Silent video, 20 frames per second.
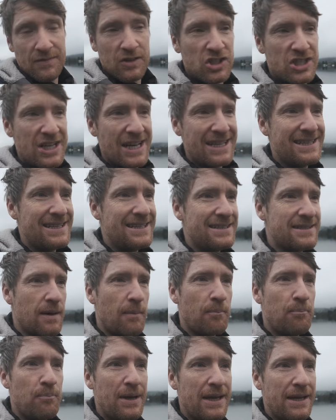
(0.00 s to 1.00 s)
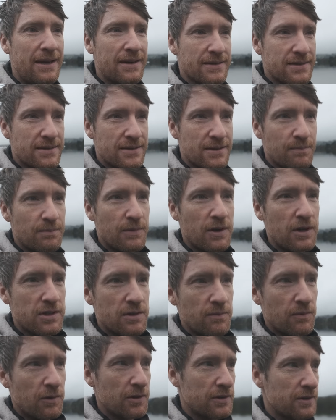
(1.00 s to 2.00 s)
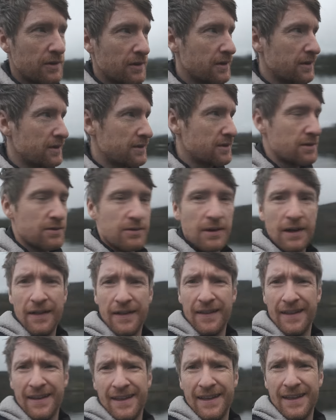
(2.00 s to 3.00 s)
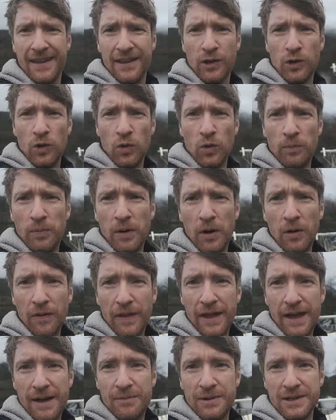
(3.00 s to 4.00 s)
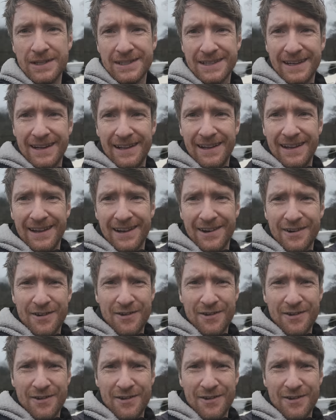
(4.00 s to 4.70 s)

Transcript: jetties and piers submerged in water. Look at this as well. Cool boat there, but it's kind of like